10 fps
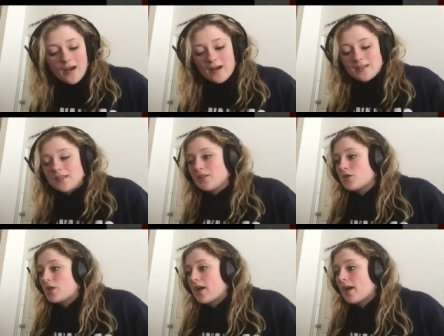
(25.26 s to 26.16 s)
I didn't
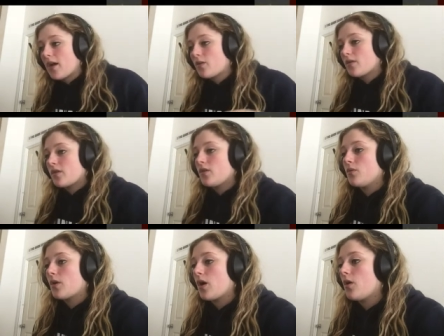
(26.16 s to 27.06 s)
check out the new
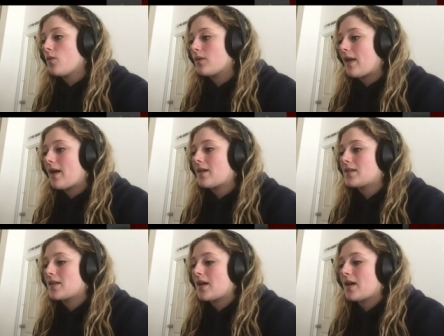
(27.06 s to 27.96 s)
coat
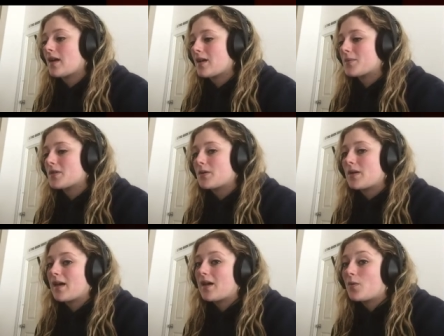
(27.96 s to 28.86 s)
last time, so I
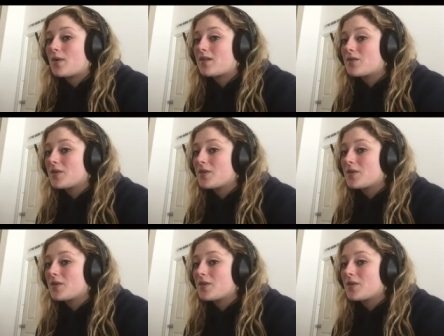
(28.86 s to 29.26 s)
kind of want to